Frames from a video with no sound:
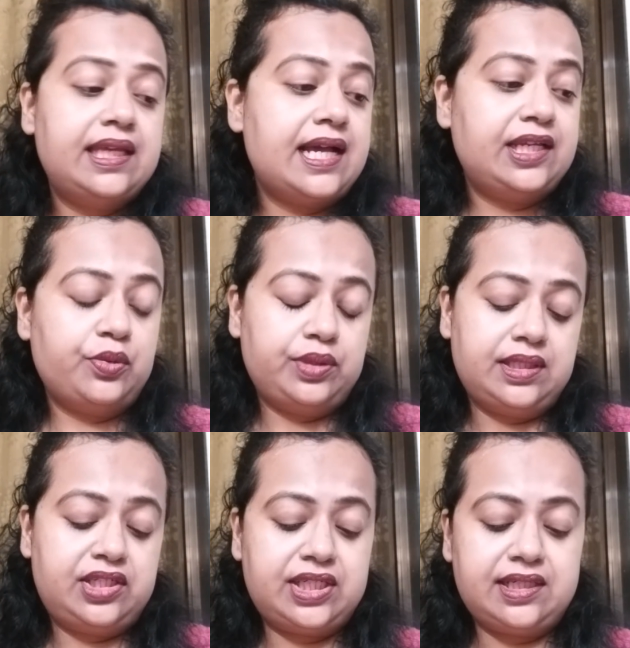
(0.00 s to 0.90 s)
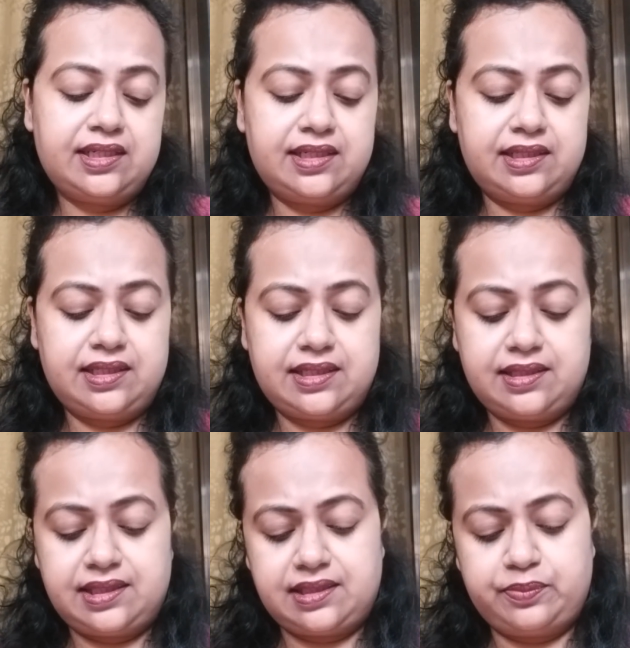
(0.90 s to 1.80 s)
Yeah, I know this shade. This
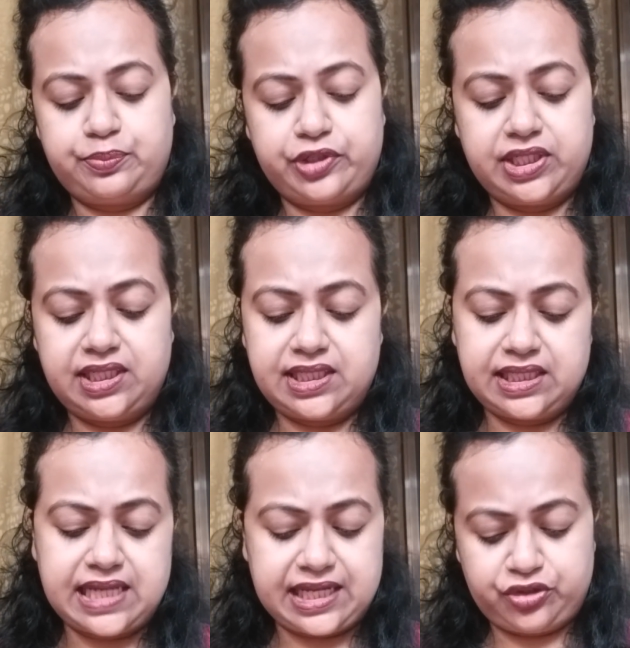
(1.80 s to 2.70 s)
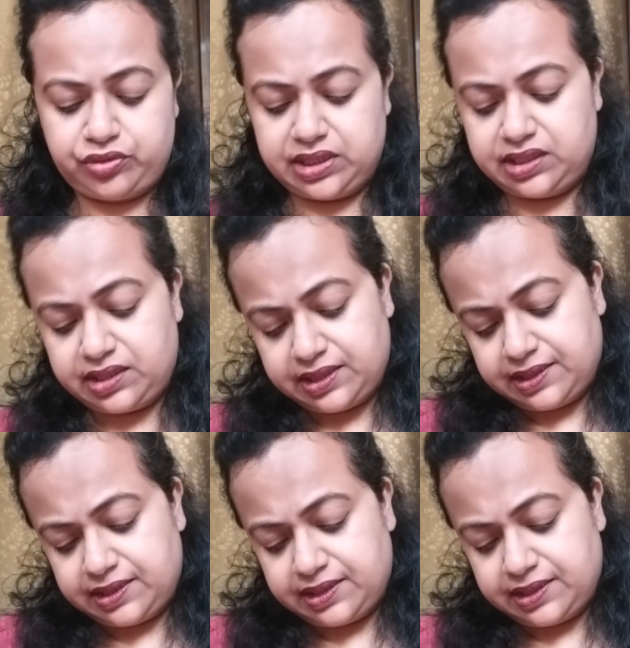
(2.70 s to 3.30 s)
is a pretty shade actually.